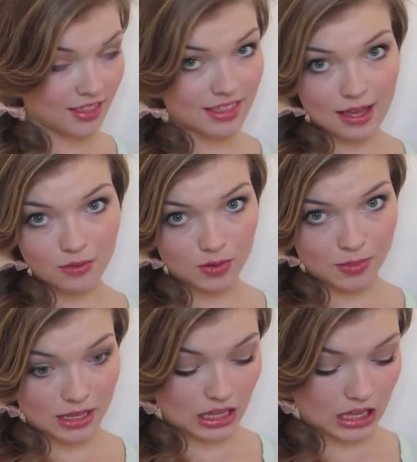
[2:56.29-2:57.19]
that would
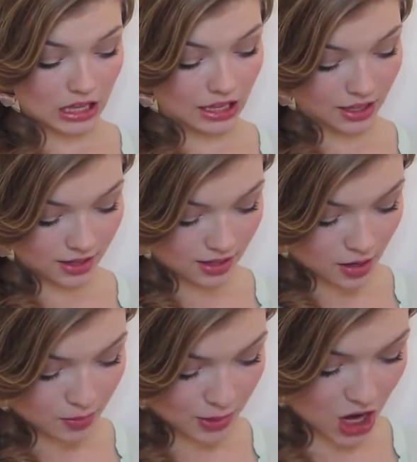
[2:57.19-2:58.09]
be
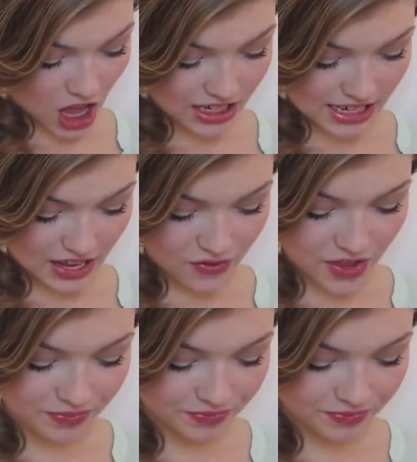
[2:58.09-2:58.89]
productive.